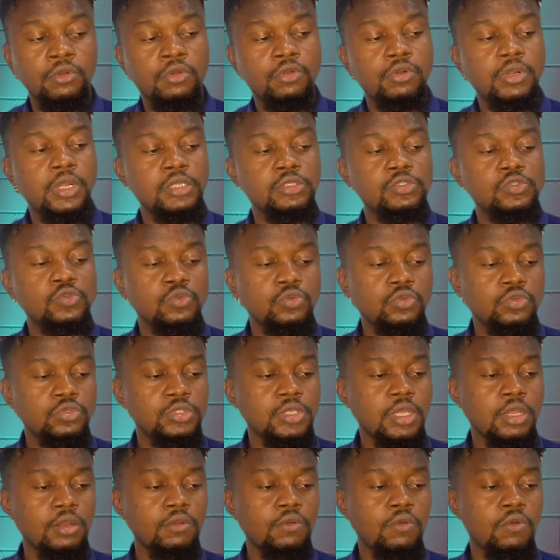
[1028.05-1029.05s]
All right, so
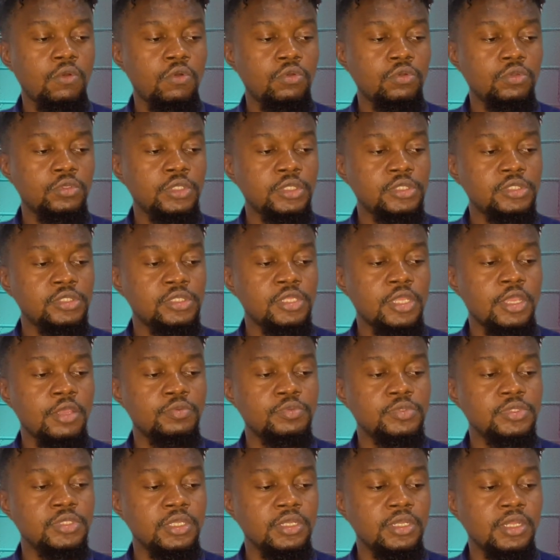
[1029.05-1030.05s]
those are all the
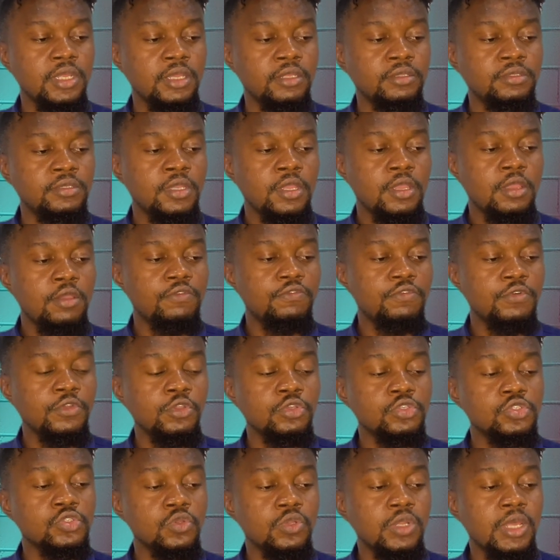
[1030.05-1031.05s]
steps needed for
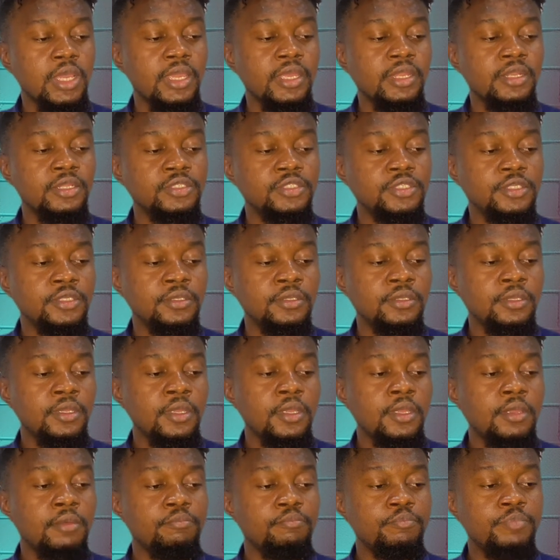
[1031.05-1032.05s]
your solar energy
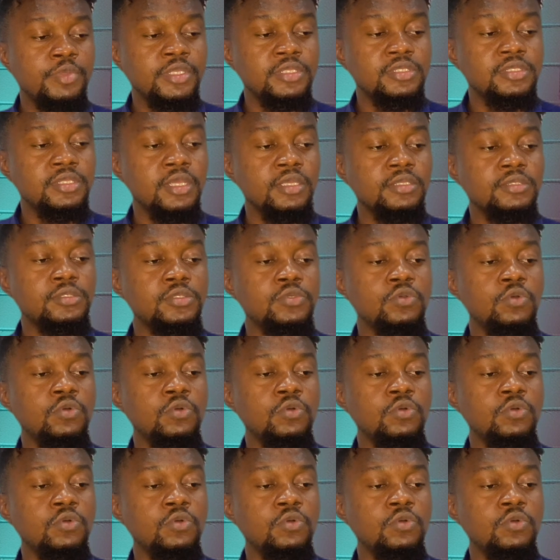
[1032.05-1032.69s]
business.